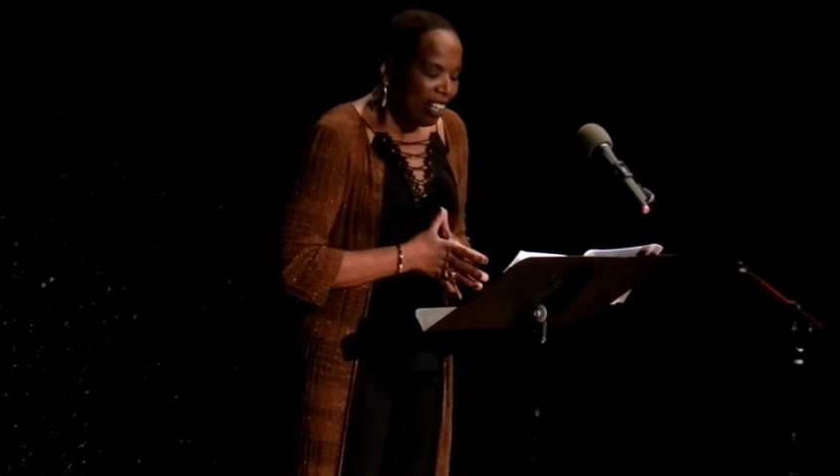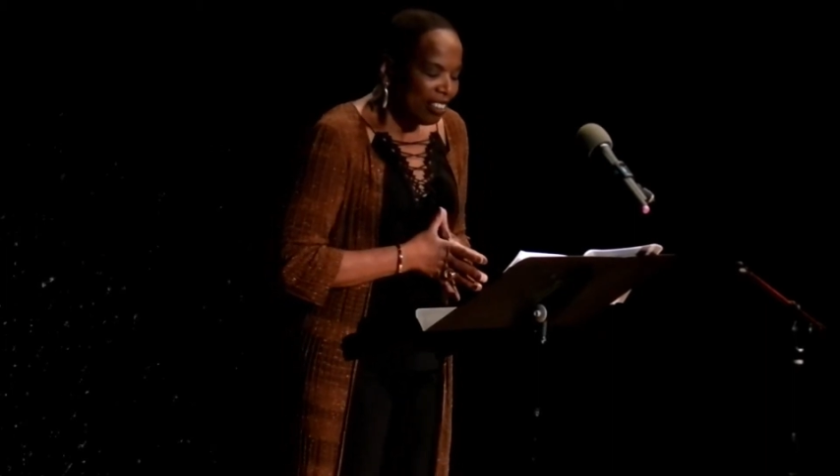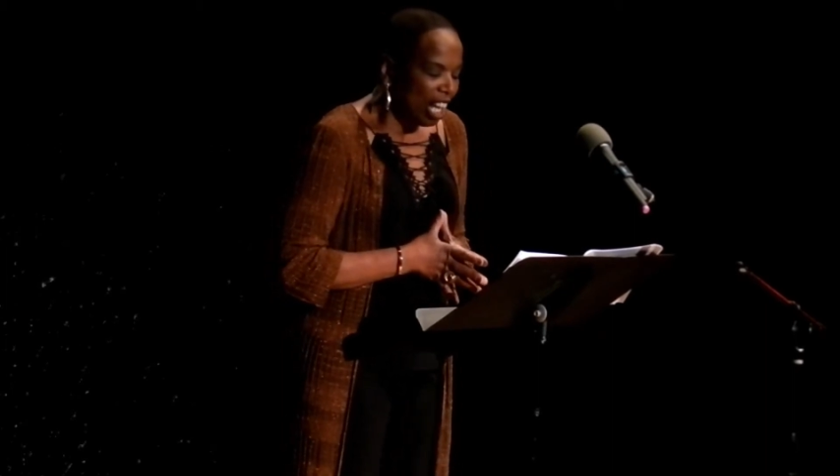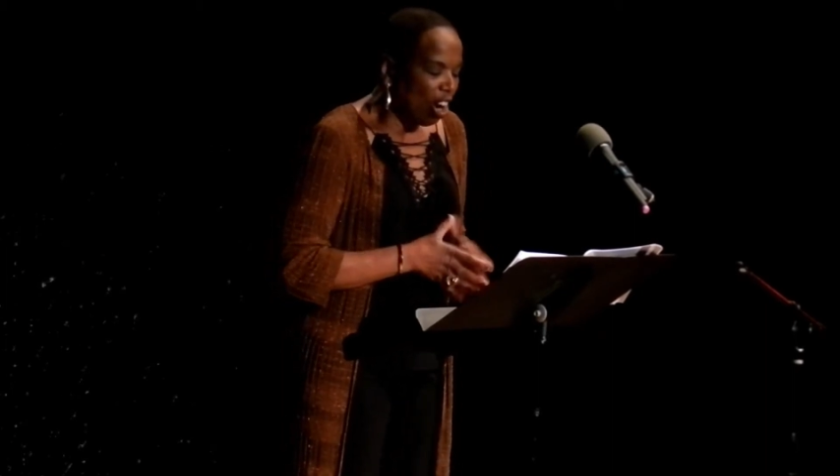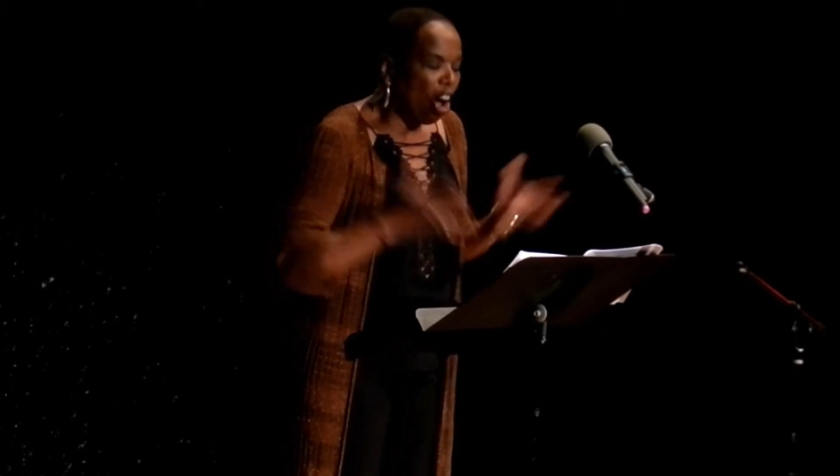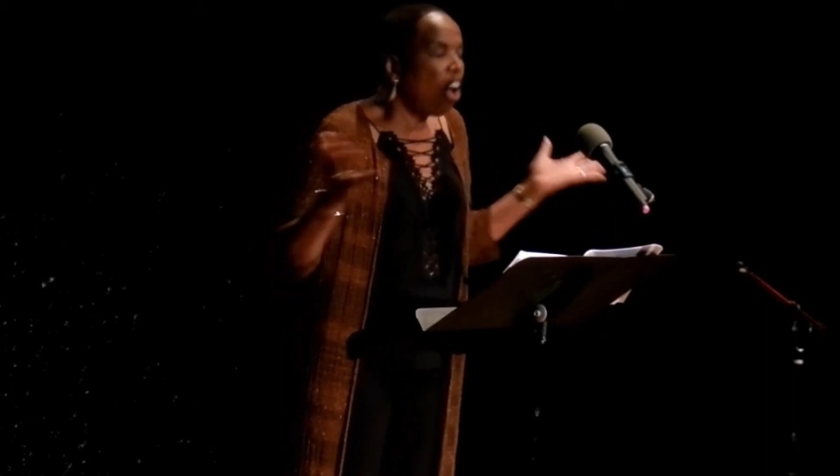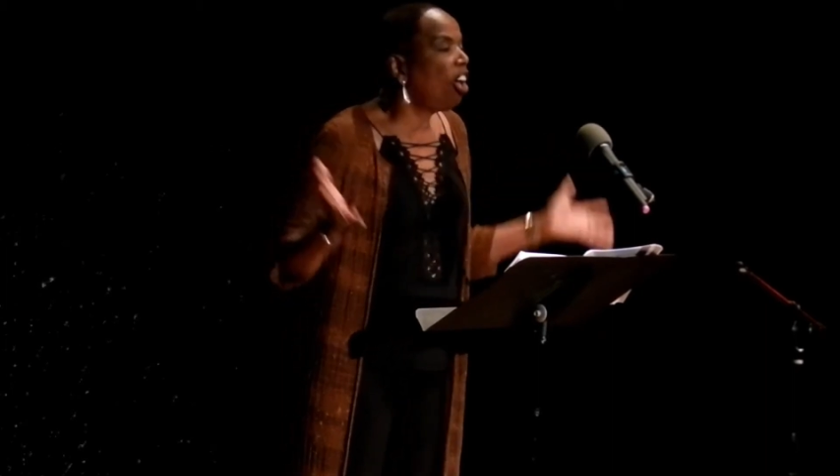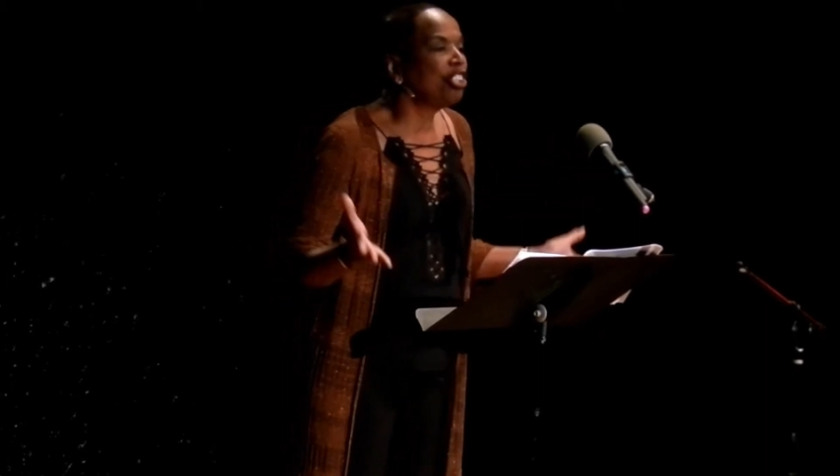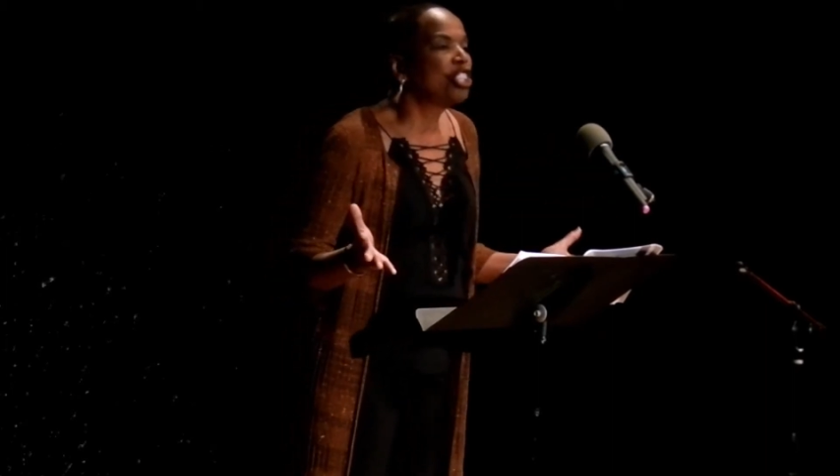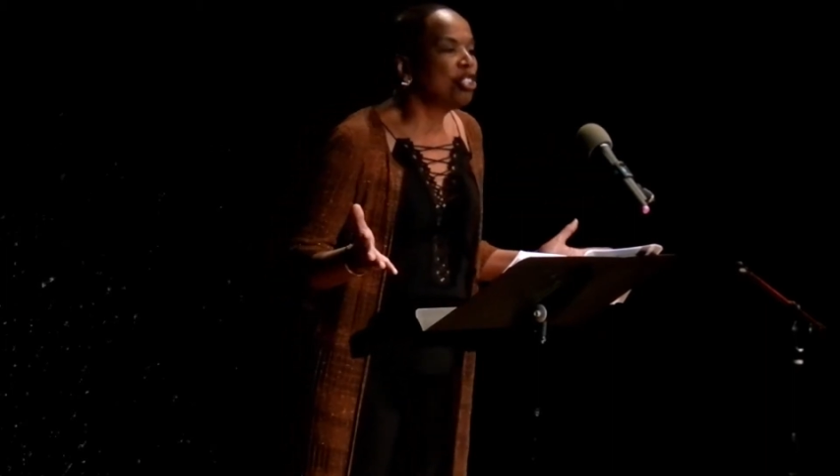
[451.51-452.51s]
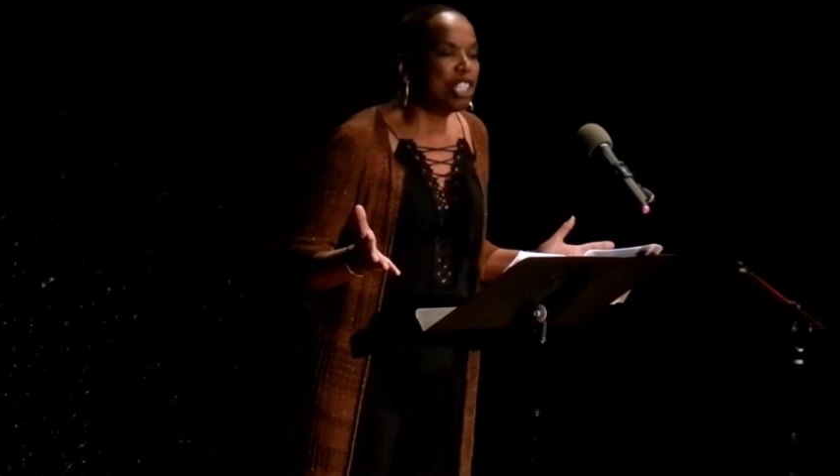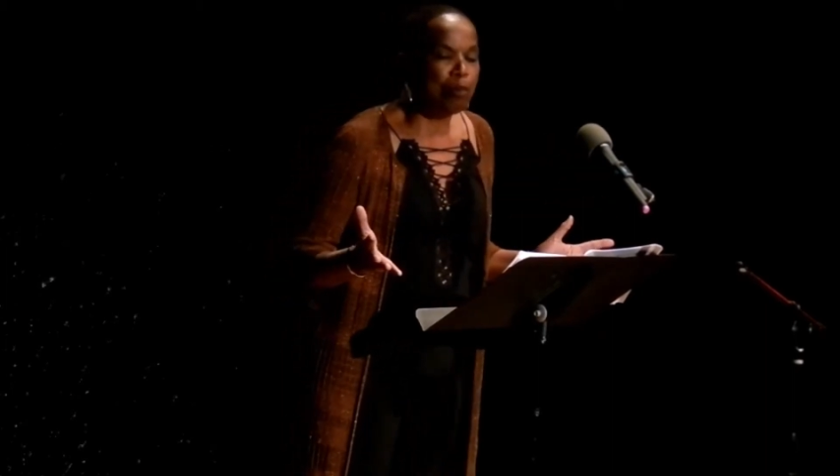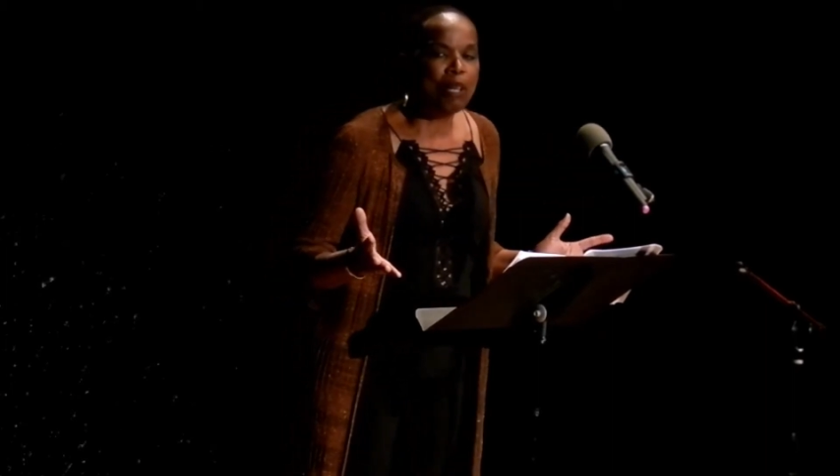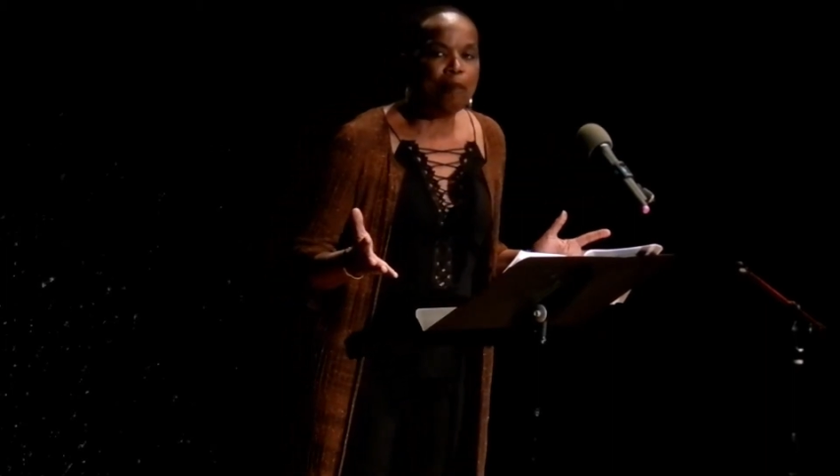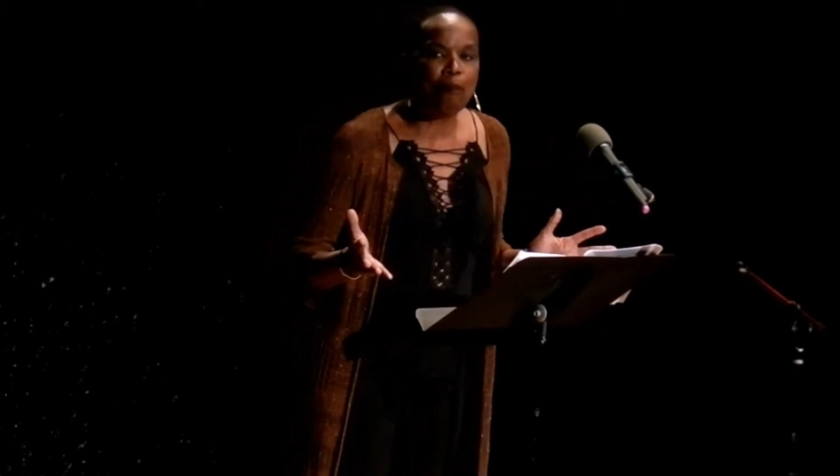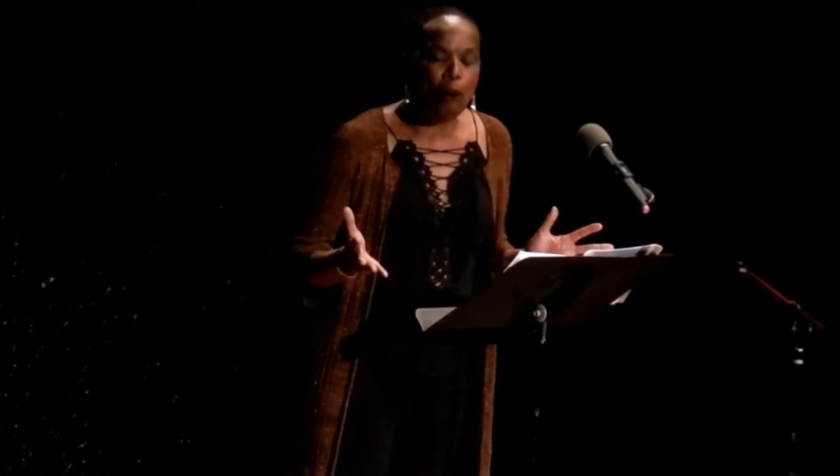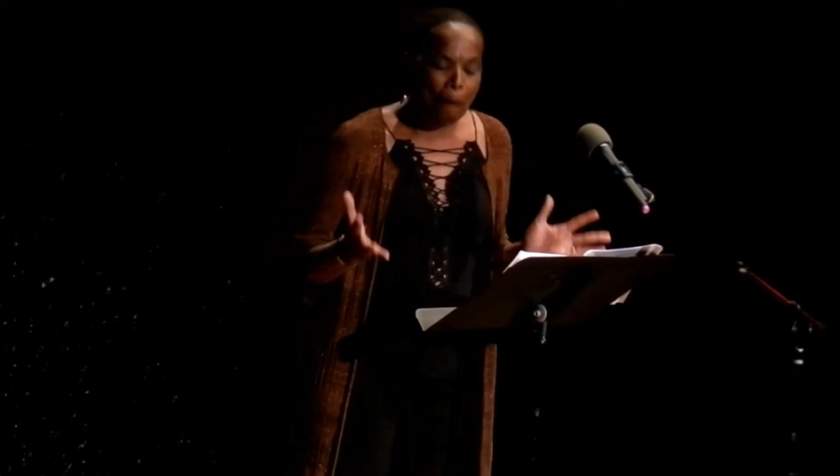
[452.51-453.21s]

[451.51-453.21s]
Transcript: that all Jewish people